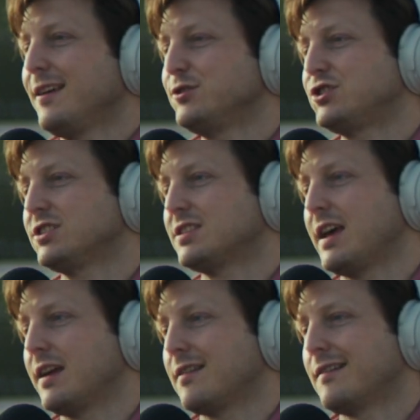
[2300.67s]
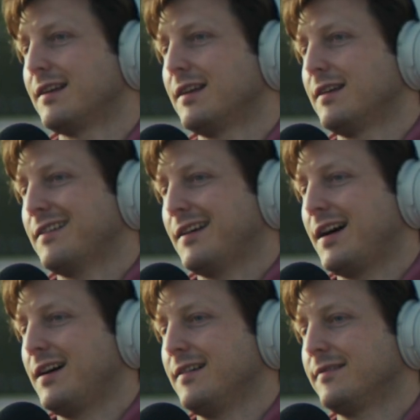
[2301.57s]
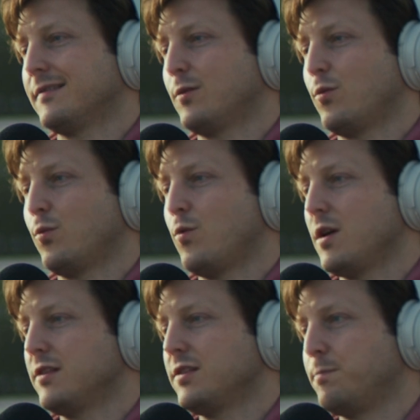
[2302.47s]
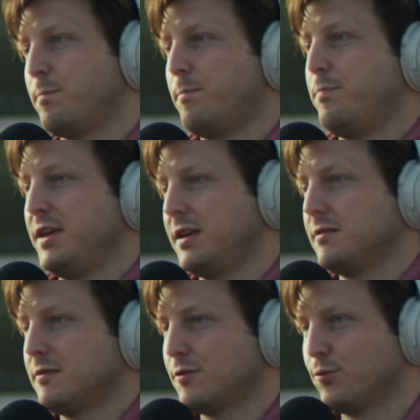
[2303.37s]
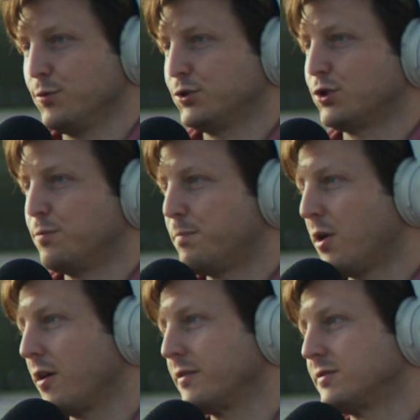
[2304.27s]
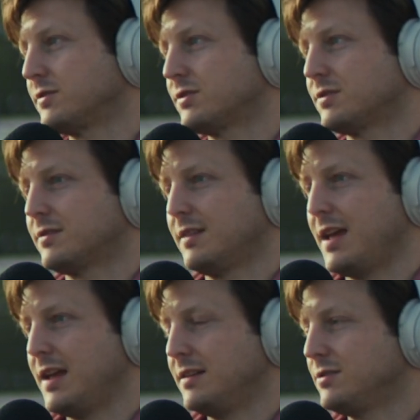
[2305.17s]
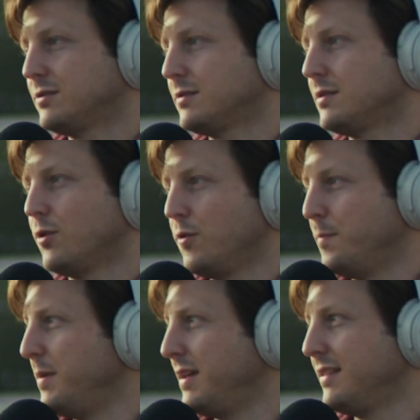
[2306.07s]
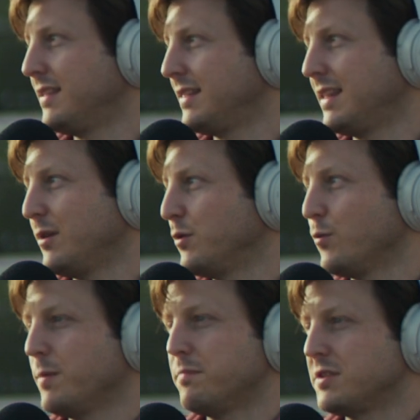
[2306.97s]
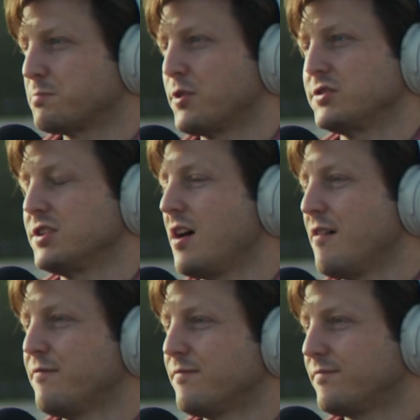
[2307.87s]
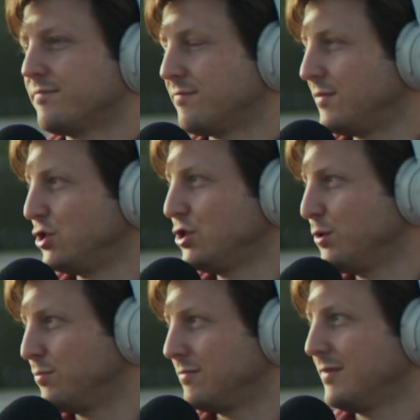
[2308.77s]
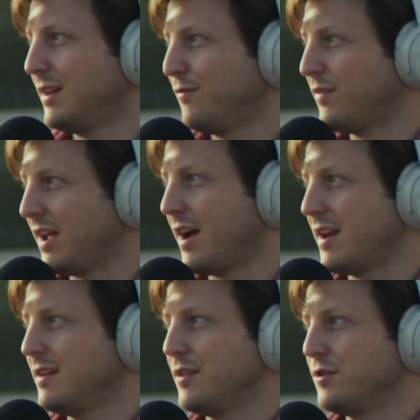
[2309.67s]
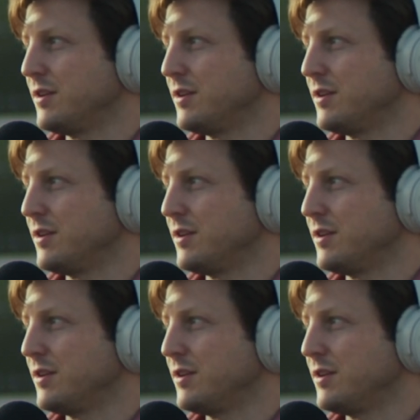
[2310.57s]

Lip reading: It was just like one of the big crucial parts. They told me that they would rip this person off the shoot if they got another